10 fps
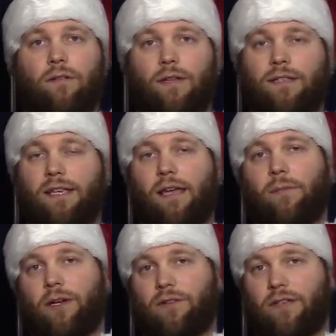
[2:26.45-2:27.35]
That's the A
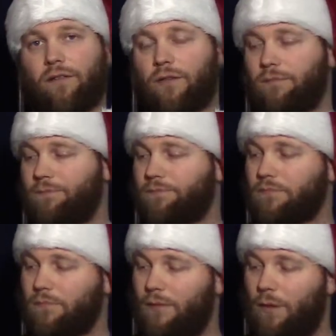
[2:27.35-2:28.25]
minor 7.
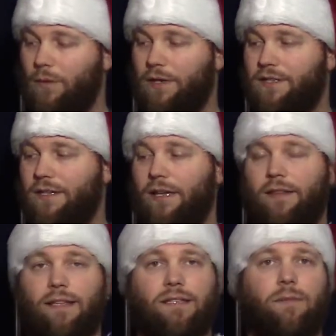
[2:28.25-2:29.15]
Now we're going to stay in
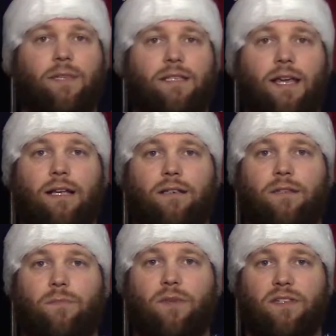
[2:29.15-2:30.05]
that same
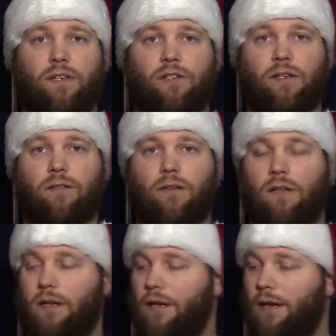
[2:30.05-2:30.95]
exact position,
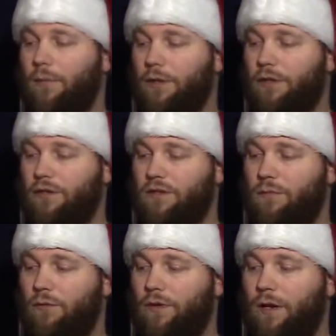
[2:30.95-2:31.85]
and we're going to just
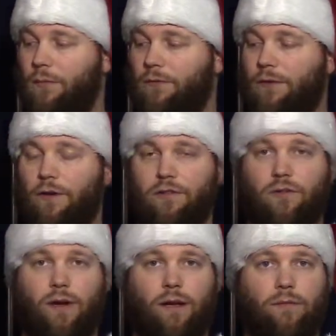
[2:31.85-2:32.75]
move a couple fingers
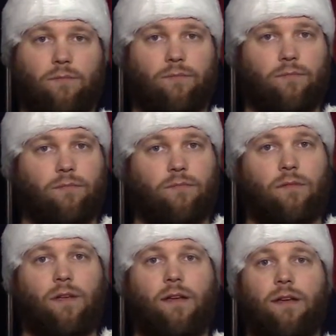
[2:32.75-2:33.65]
around
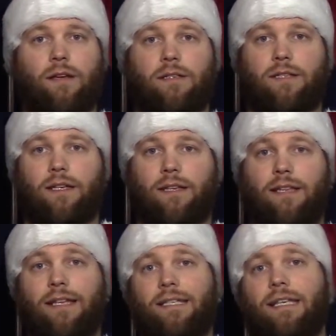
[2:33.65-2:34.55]
to get
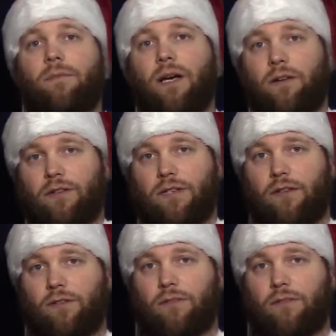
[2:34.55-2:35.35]
that D minor 7.